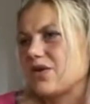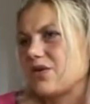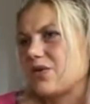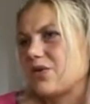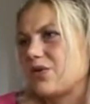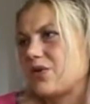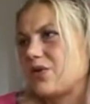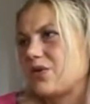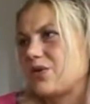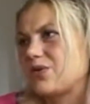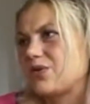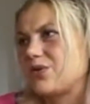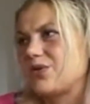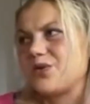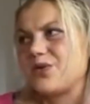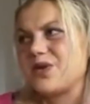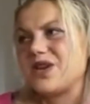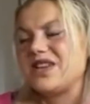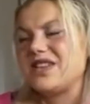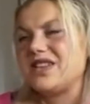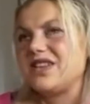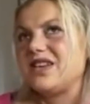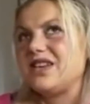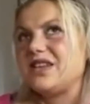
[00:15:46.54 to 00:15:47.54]

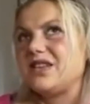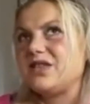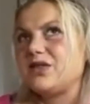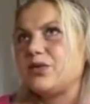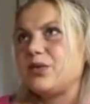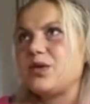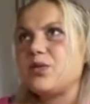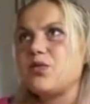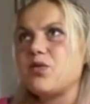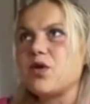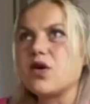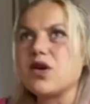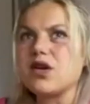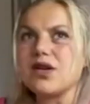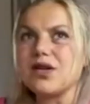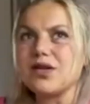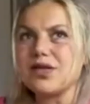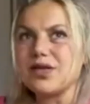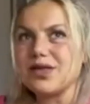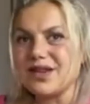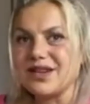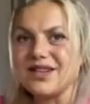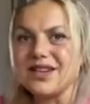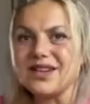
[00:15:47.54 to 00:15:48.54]
we need to be more
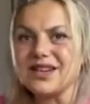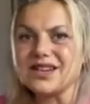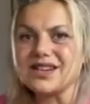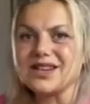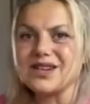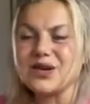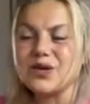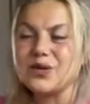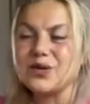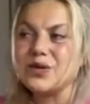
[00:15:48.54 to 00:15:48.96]
authentic.